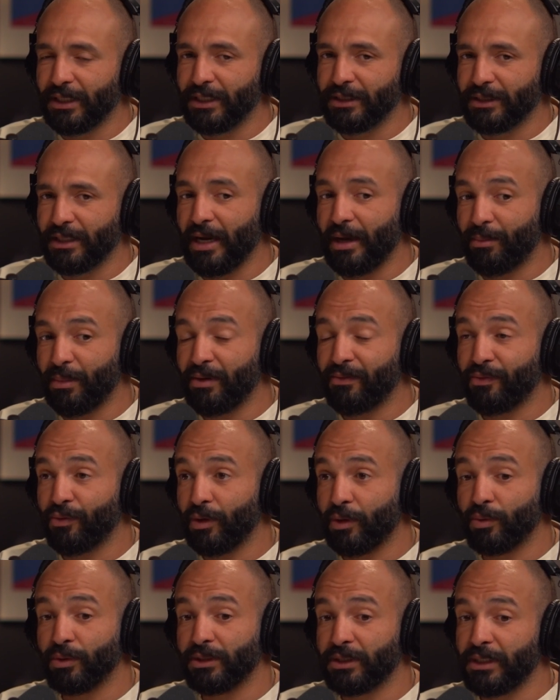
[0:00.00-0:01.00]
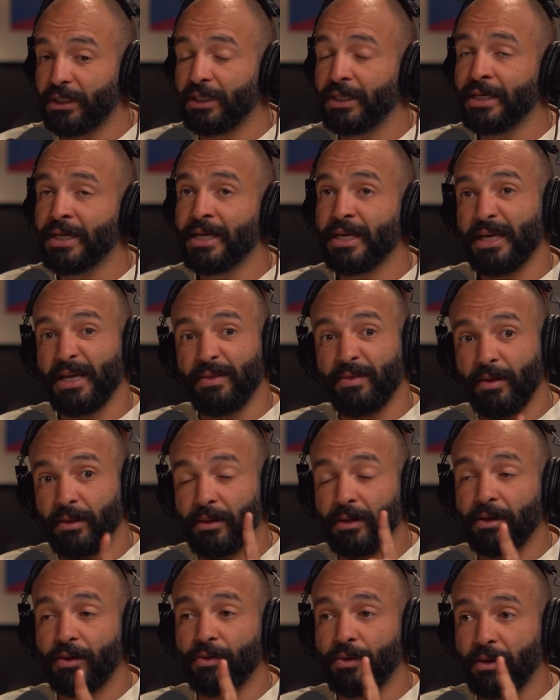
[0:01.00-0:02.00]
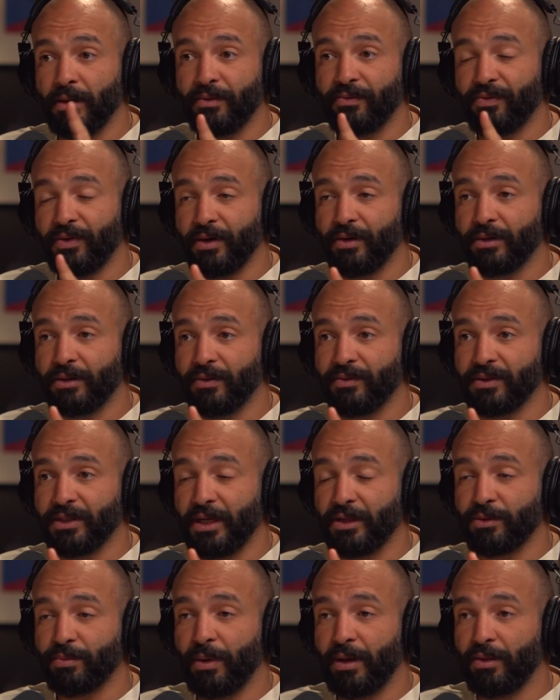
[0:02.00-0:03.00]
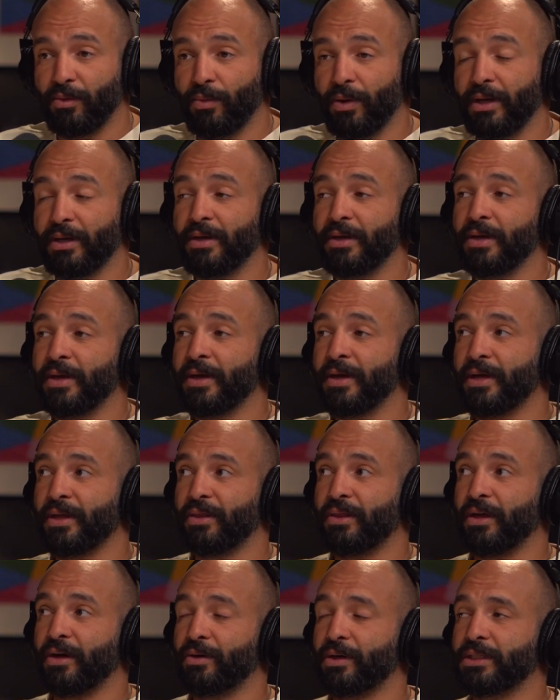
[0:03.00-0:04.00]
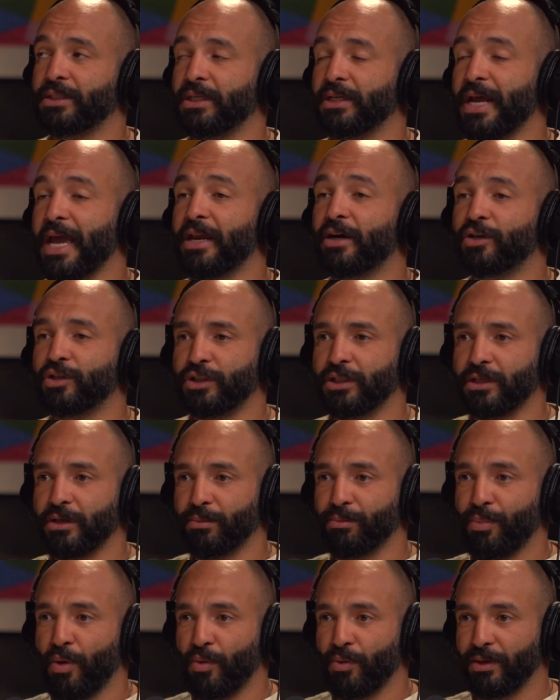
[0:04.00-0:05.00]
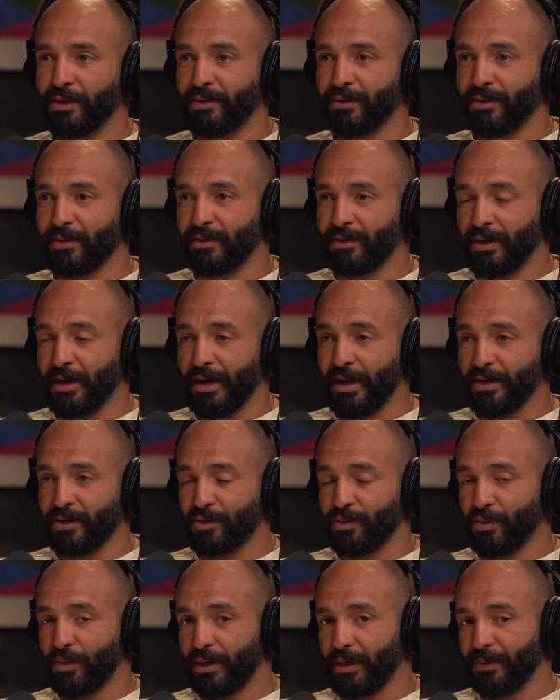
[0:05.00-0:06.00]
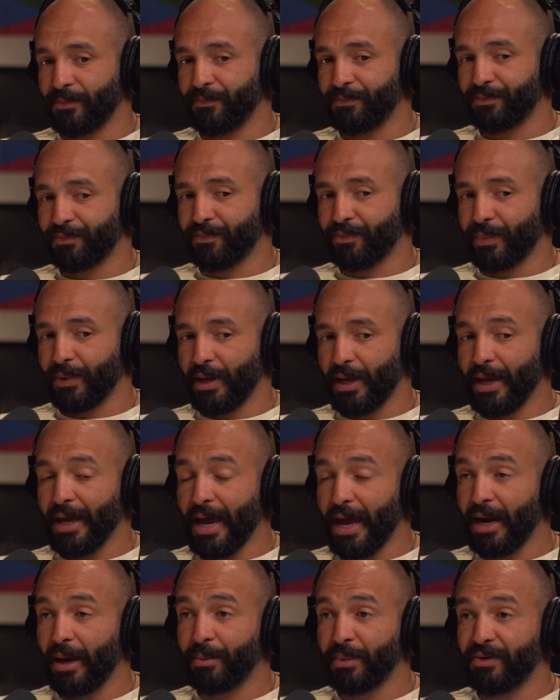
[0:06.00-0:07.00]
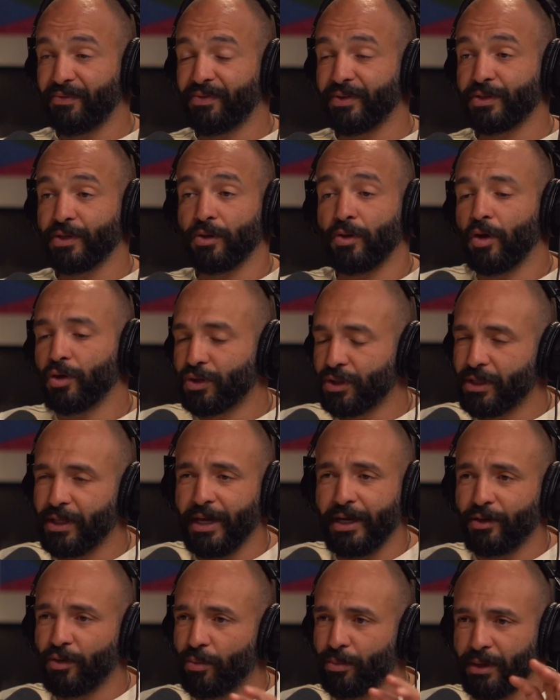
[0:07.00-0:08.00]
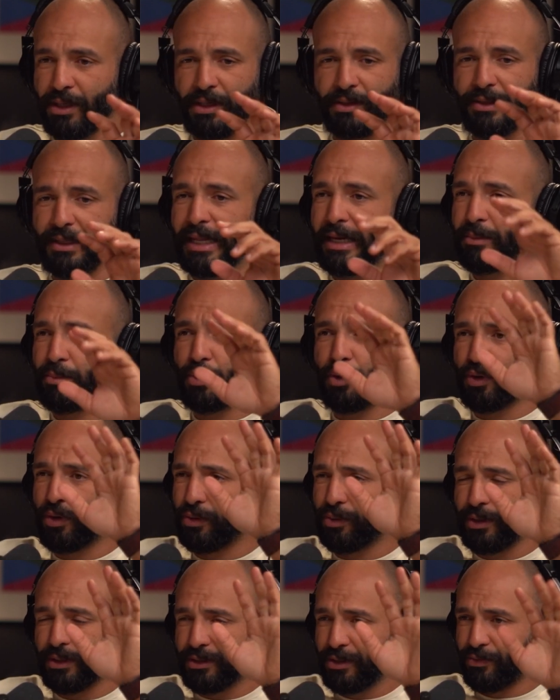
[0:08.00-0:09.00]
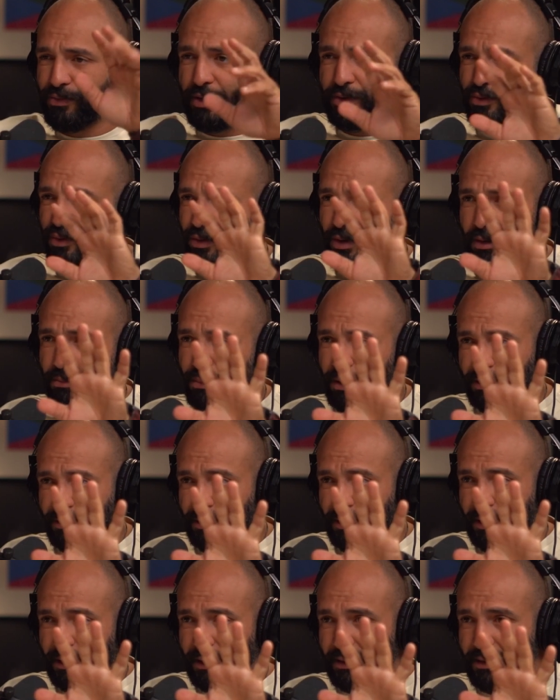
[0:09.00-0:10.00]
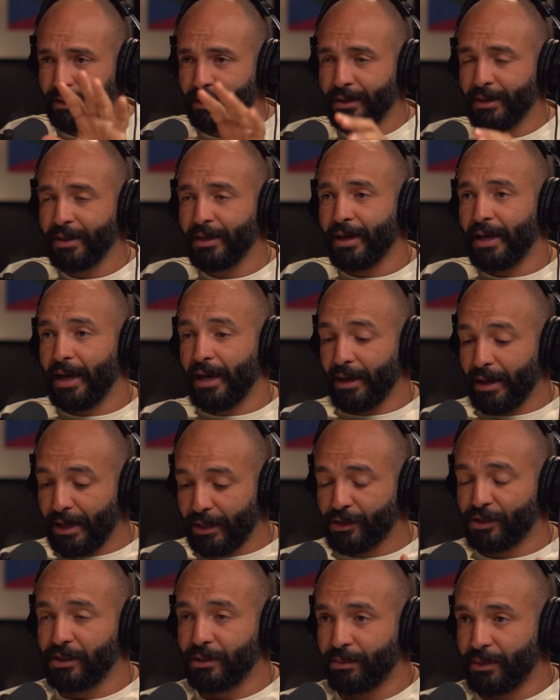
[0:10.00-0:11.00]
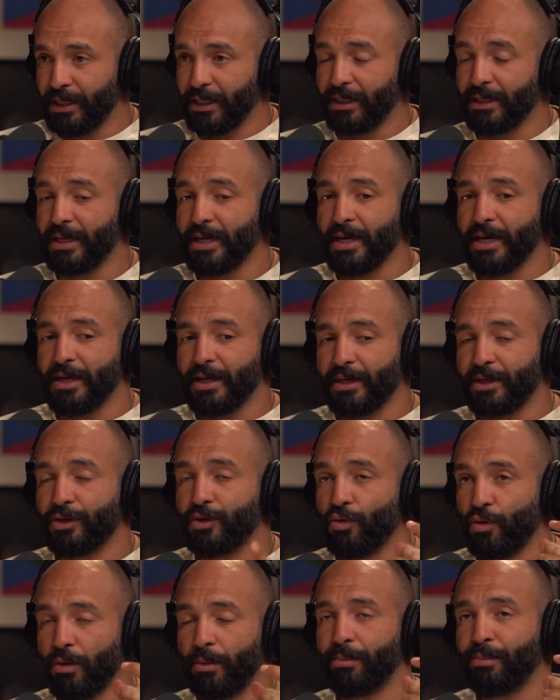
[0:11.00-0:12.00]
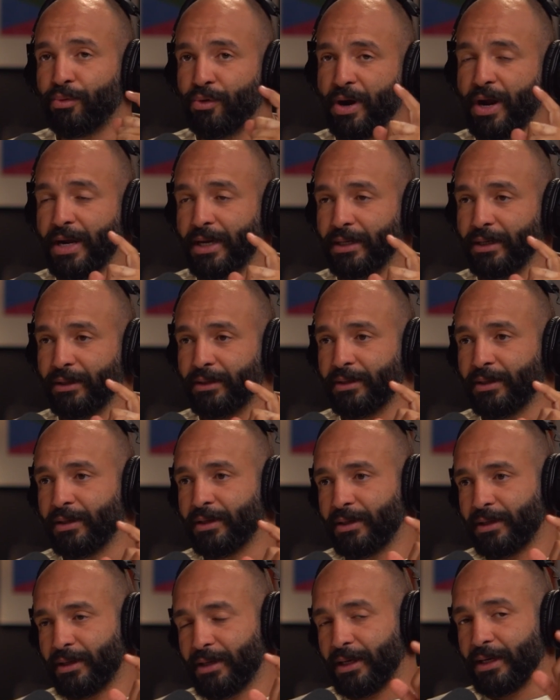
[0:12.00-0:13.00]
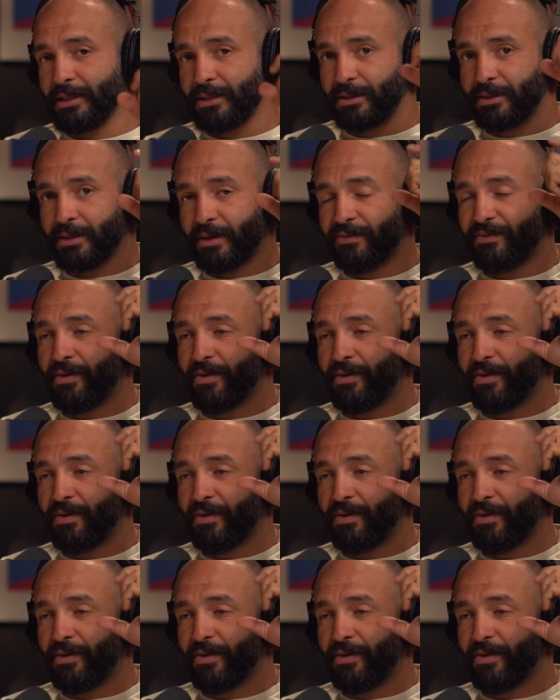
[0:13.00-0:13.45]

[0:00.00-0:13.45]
is, and I mean frequency in the literal and figurative sense, by the way, there is an energy component to it. And I mean physiologically, I don't mean in the like Mercury is in retrograde batikh. I actually mean your brain is